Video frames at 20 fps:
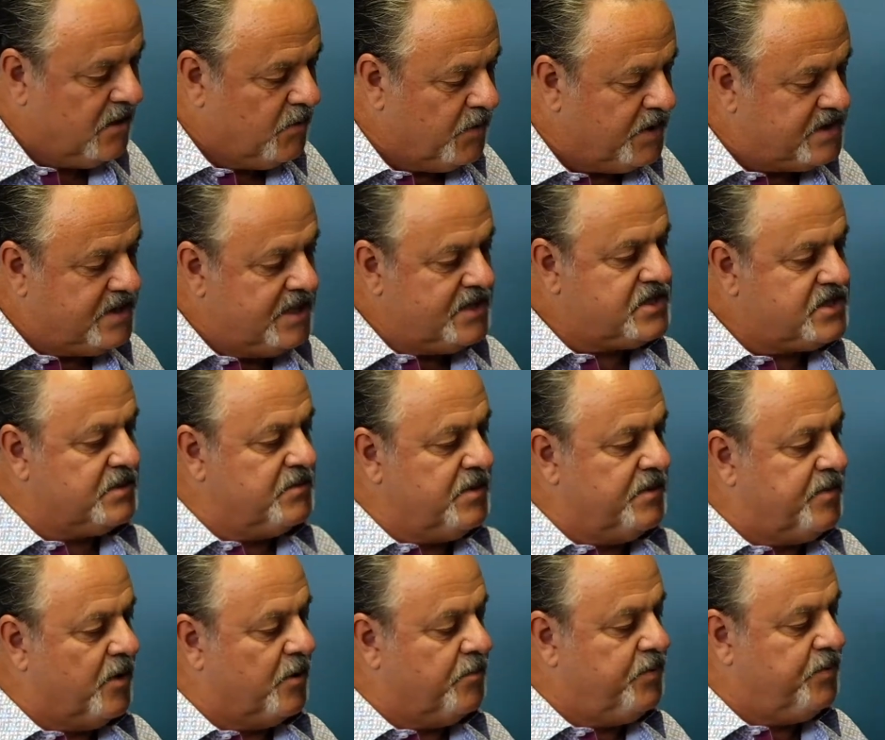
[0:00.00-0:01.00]
we teach them
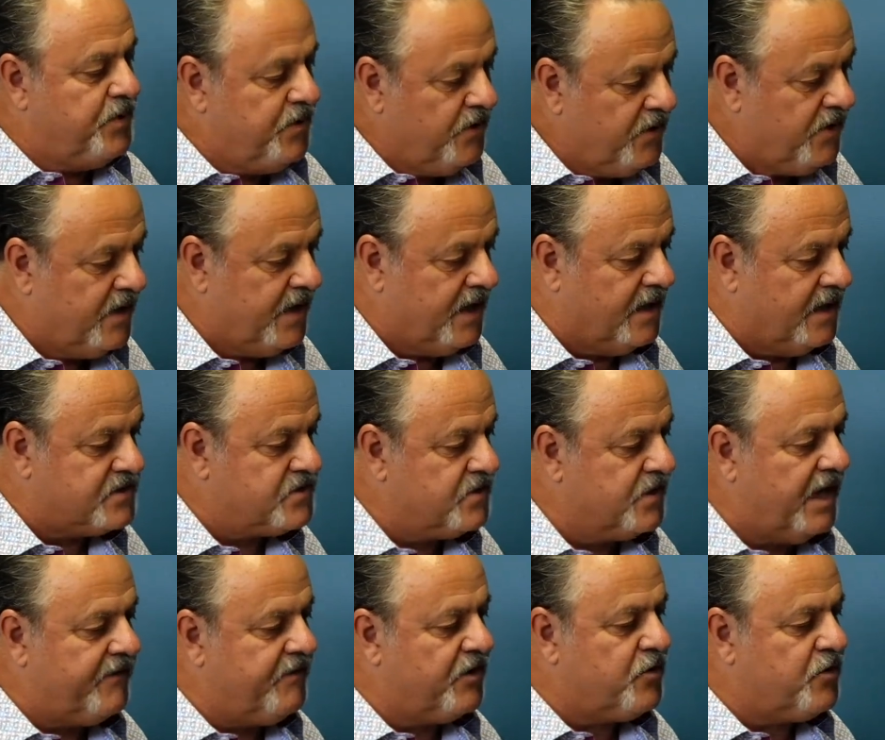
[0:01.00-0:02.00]
about purity so
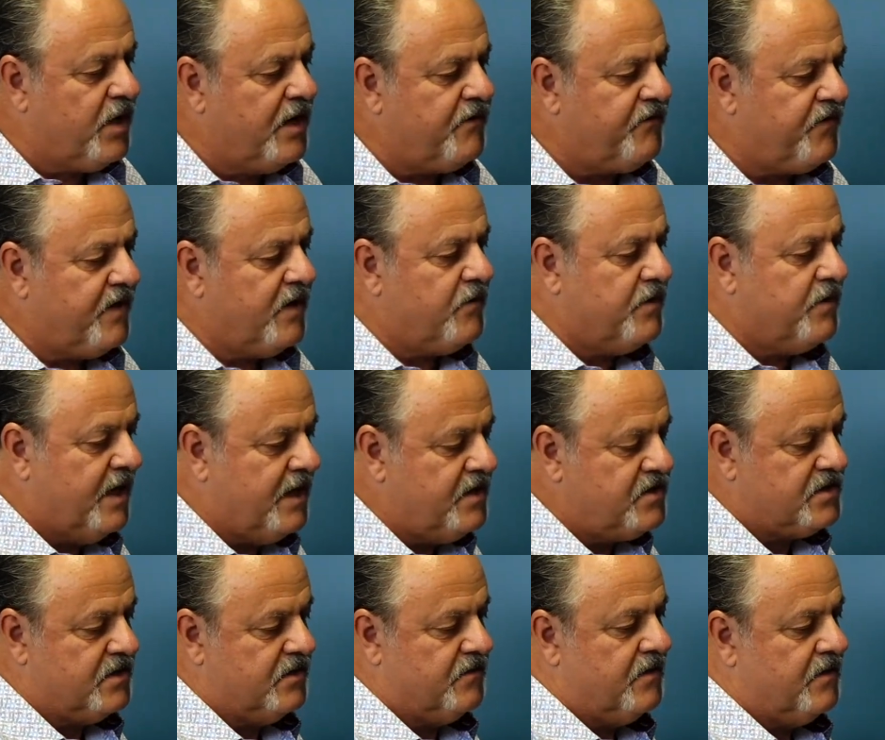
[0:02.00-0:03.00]
they'll have a great
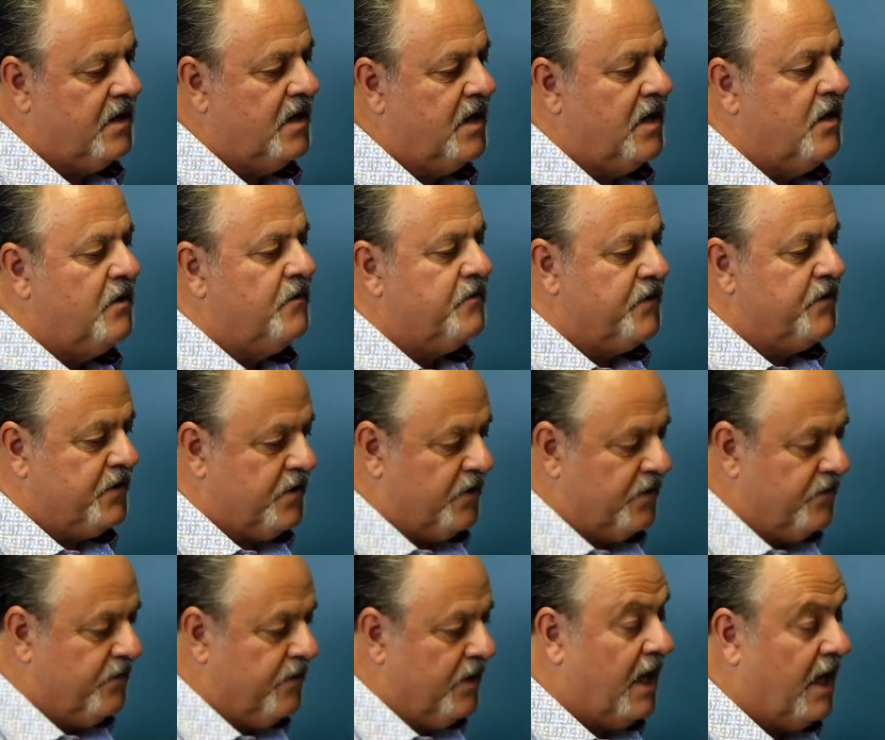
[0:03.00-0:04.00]
foundation for
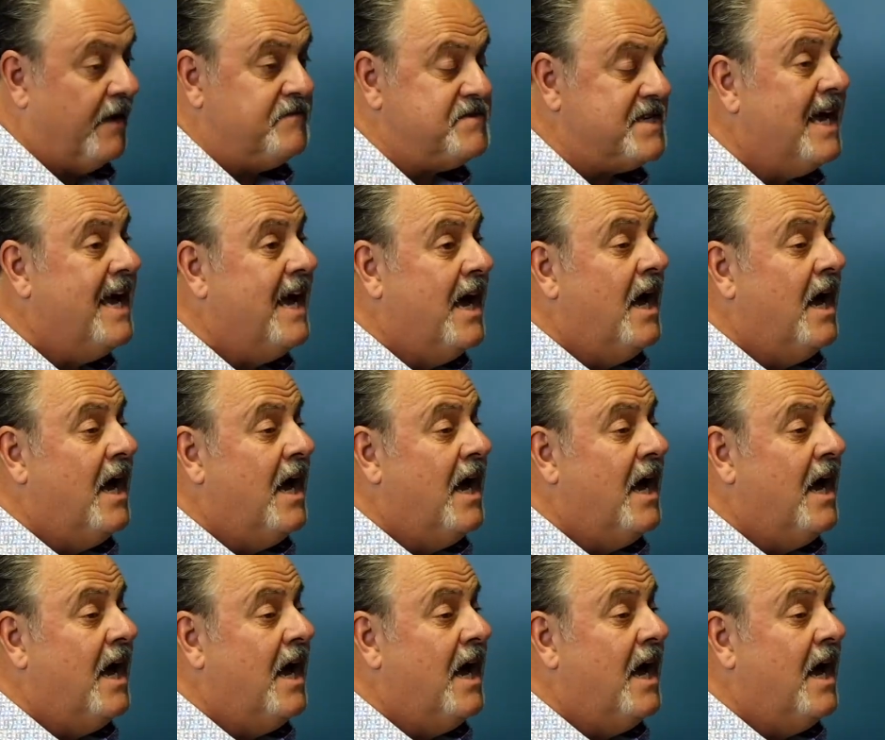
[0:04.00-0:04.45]
their lives.